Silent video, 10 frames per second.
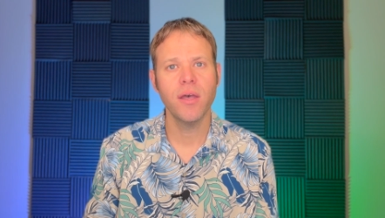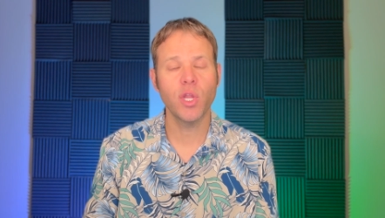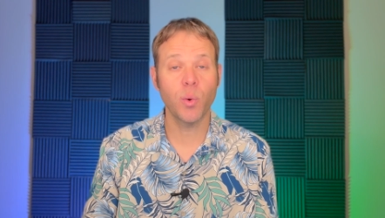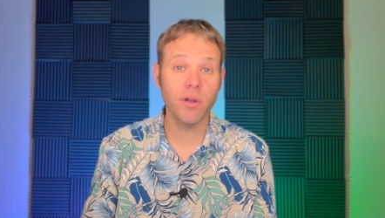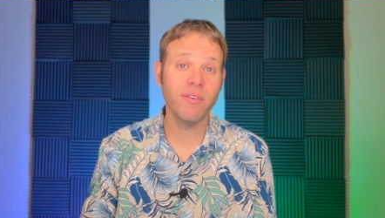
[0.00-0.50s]

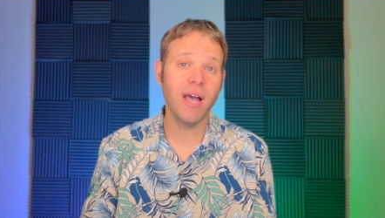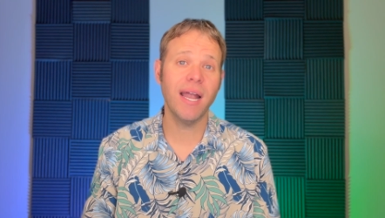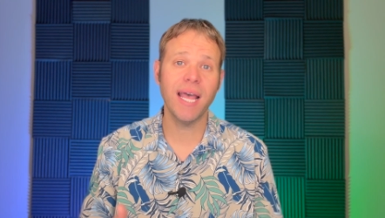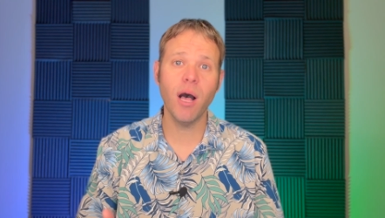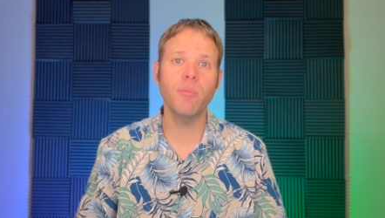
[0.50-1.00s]
The Word of
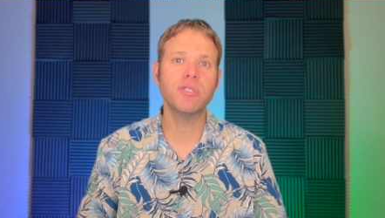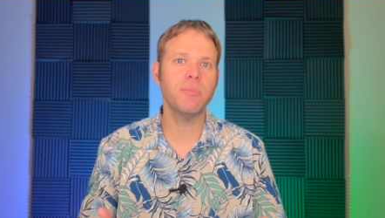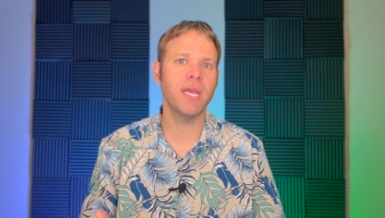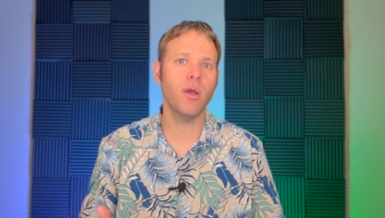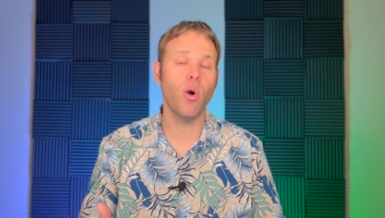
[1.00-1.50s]
God helps
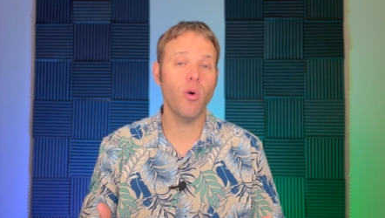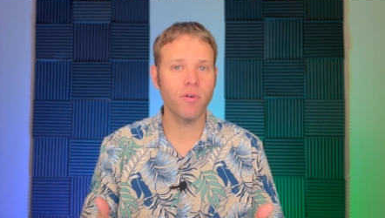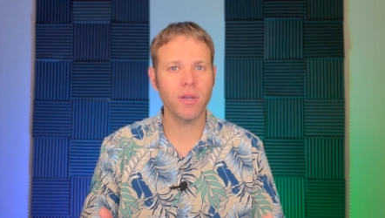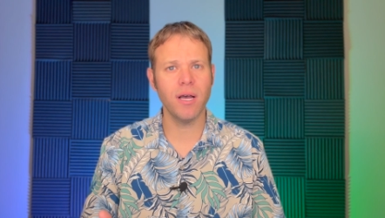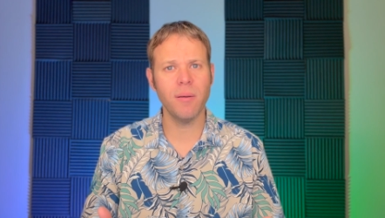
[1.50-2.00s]
me
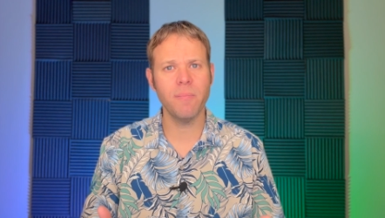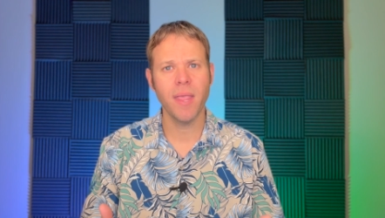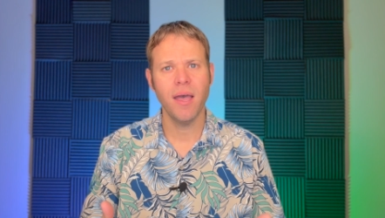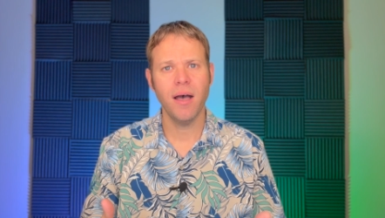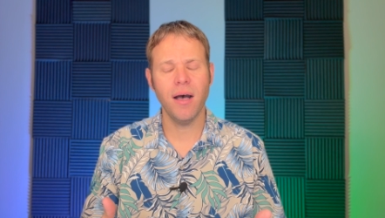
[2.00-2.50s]

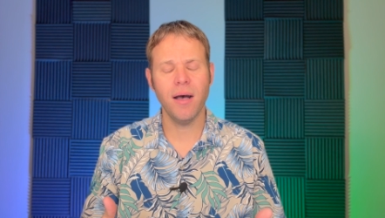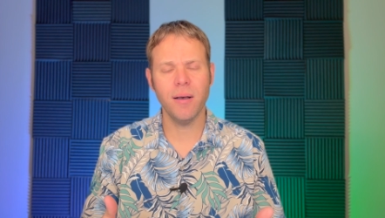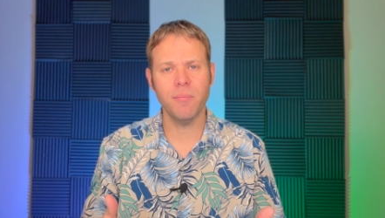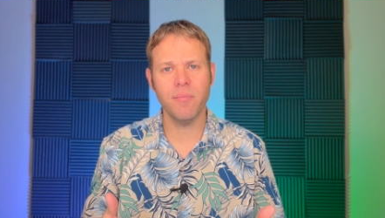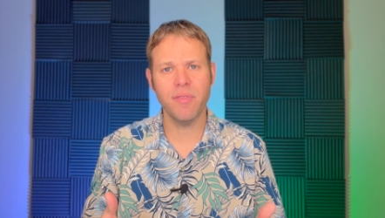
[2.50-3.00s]
overcome
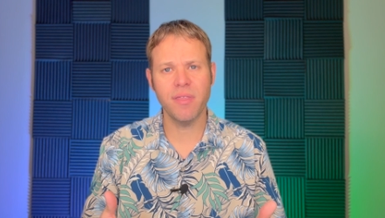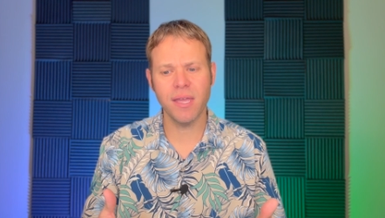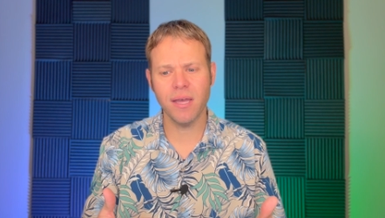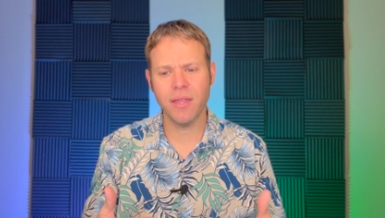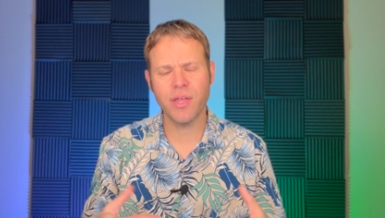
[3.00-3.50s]
um,
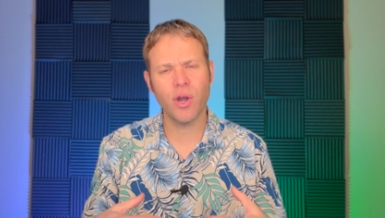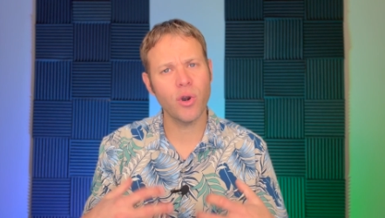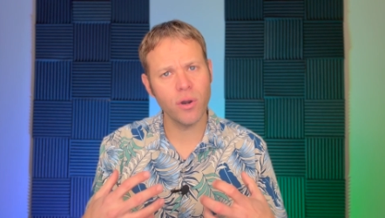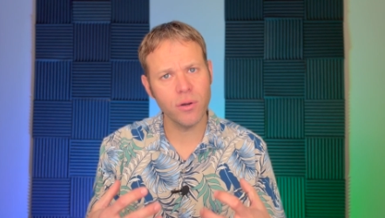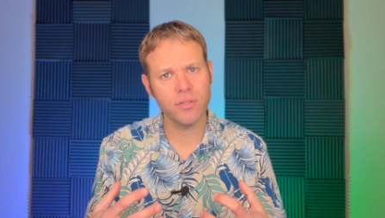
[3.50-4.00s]
the, uh, the
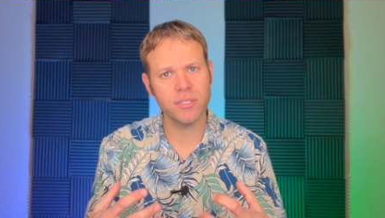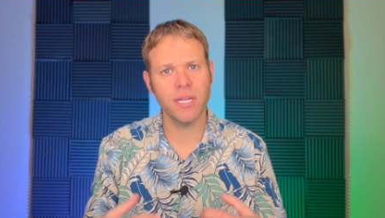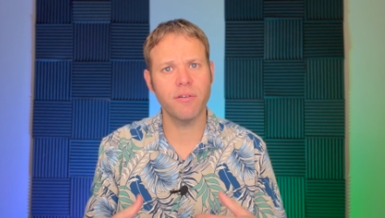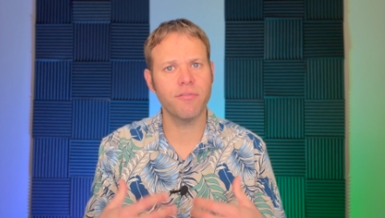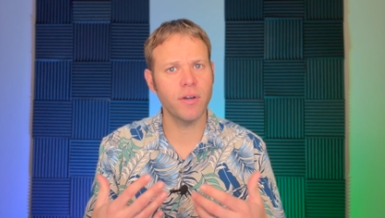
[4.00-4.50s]
hurts
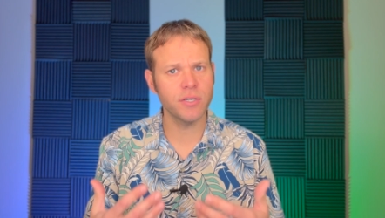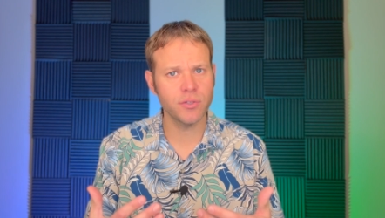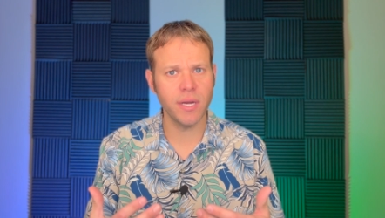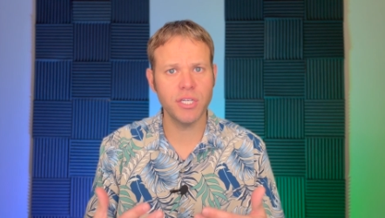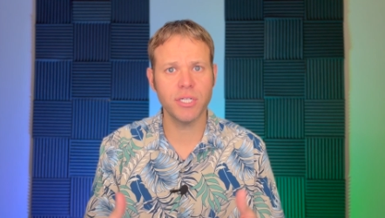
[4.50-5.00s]
and the
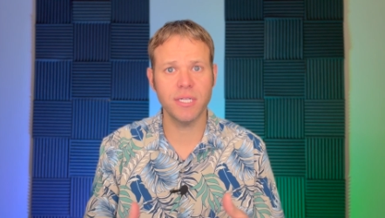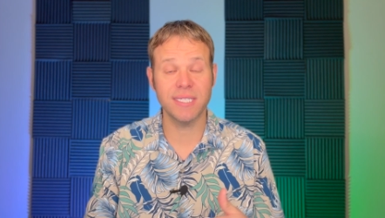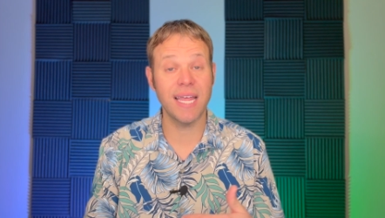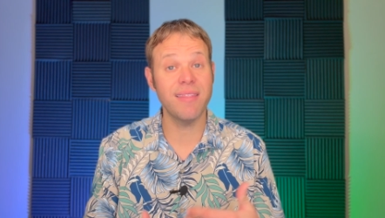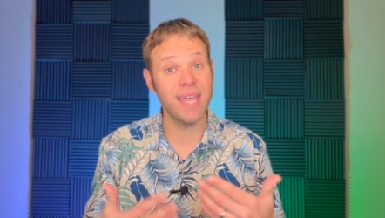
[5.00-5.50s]

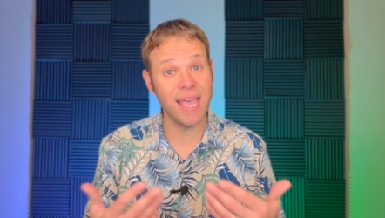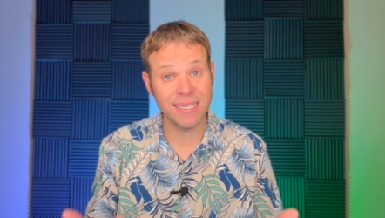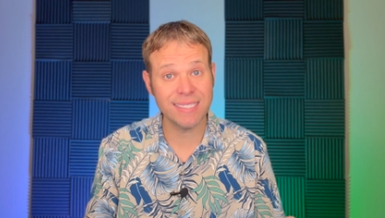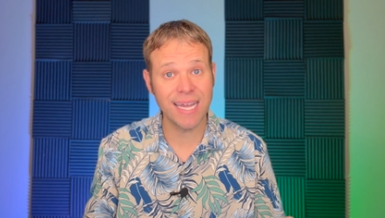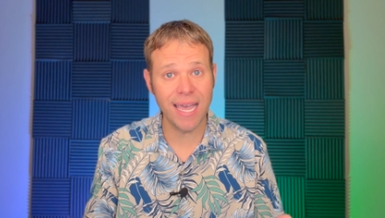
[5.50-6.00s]
frustrations and the
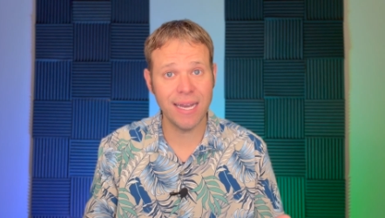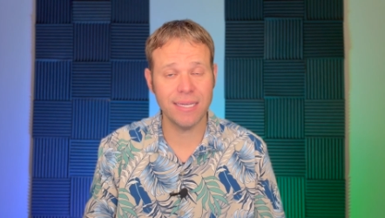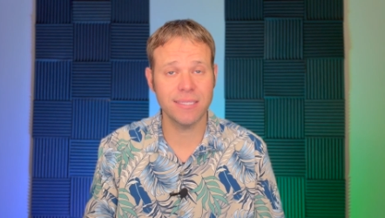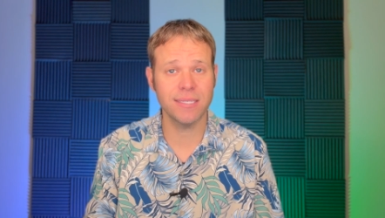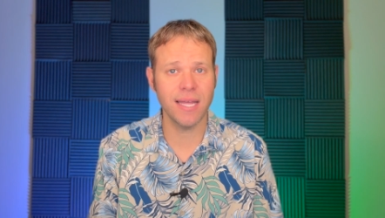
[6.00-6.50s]

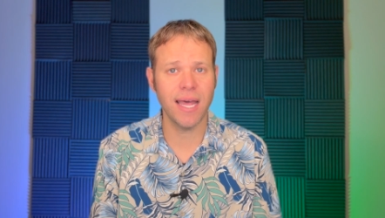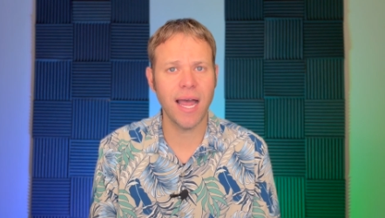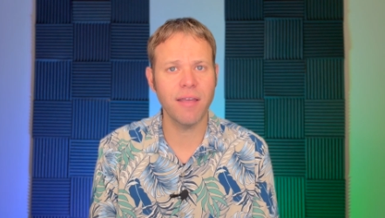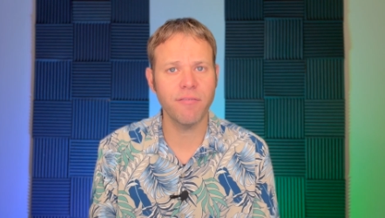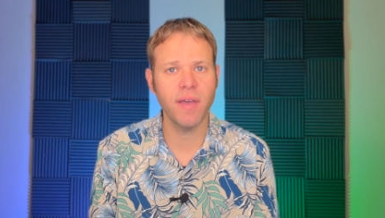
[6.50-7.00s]
anxieties
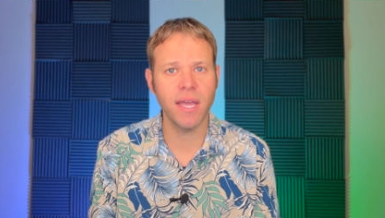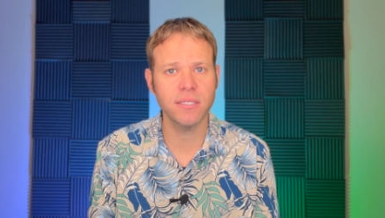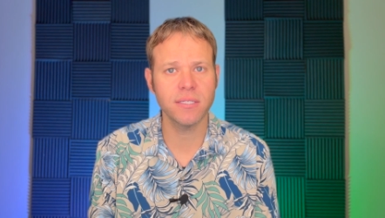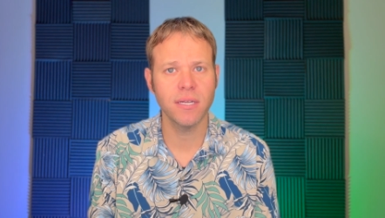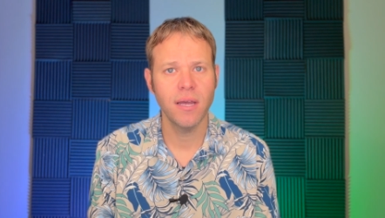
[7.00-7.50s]
that I
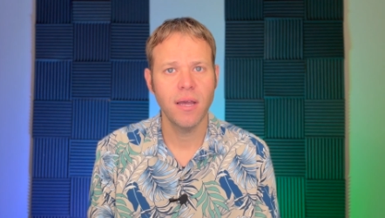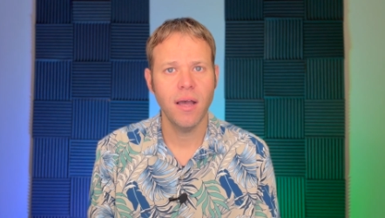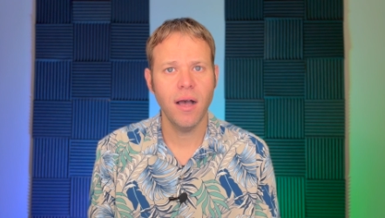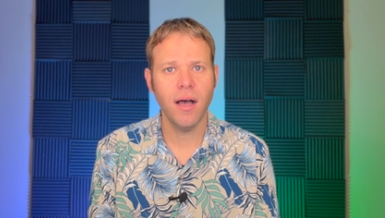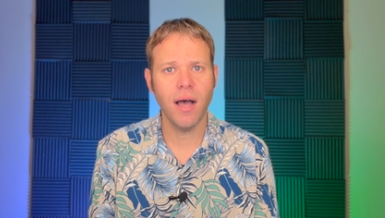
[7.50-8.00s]
face.
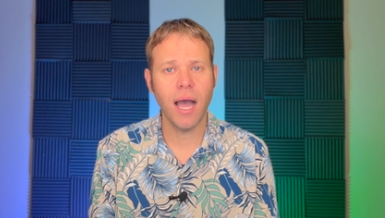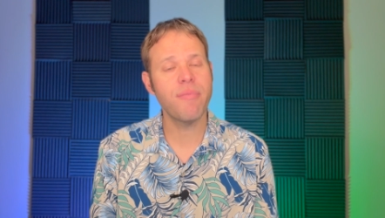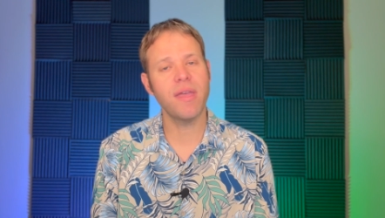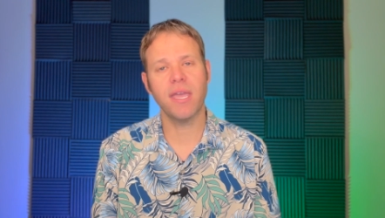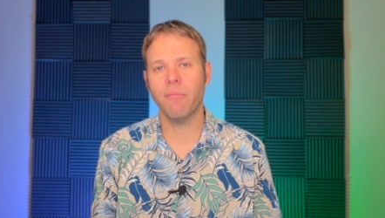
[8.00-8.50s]
Uh,
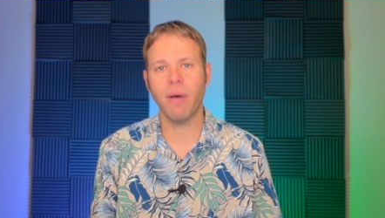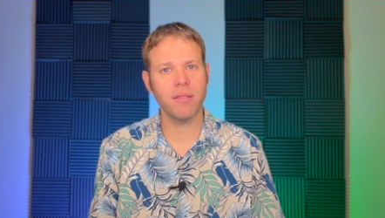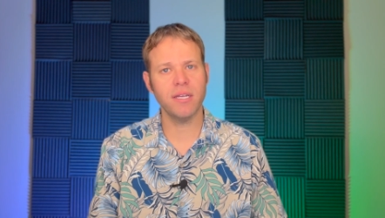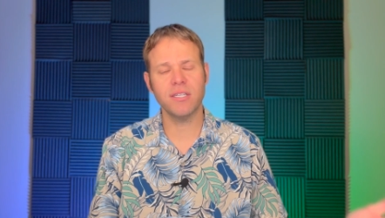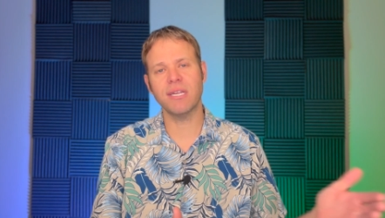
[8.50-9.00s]
I'm thinking
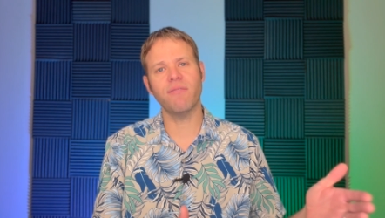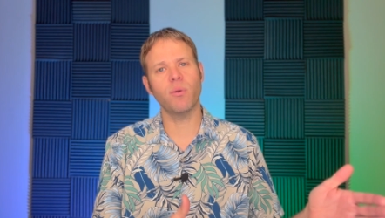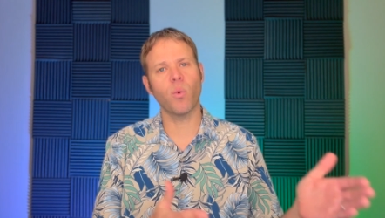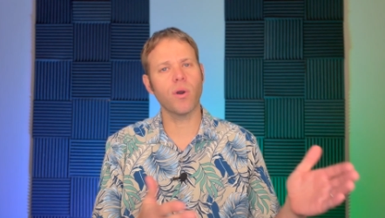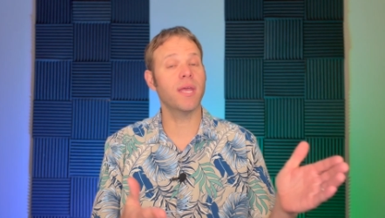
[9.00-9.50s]
about this
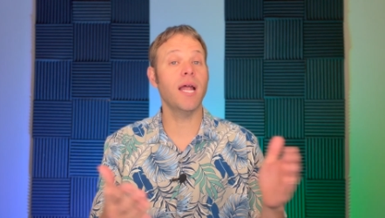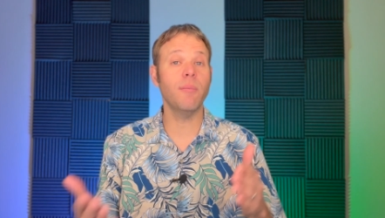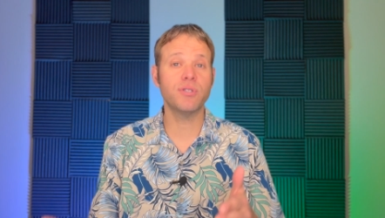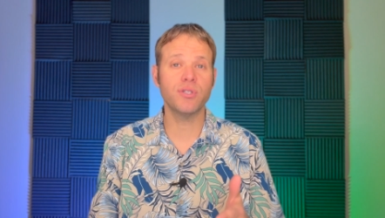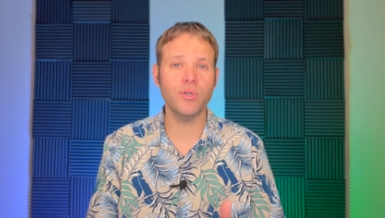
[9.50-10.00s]
even working
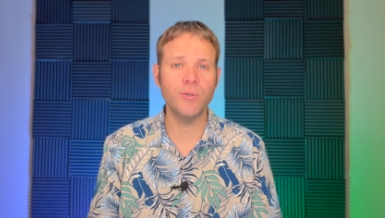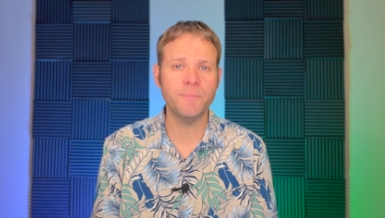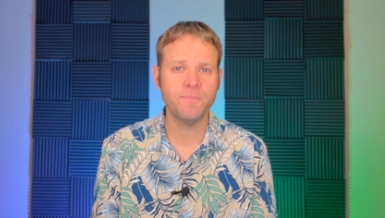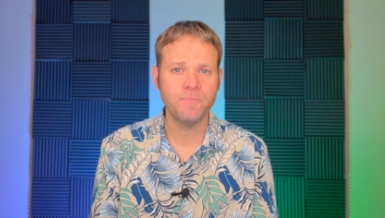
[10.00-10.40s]
up to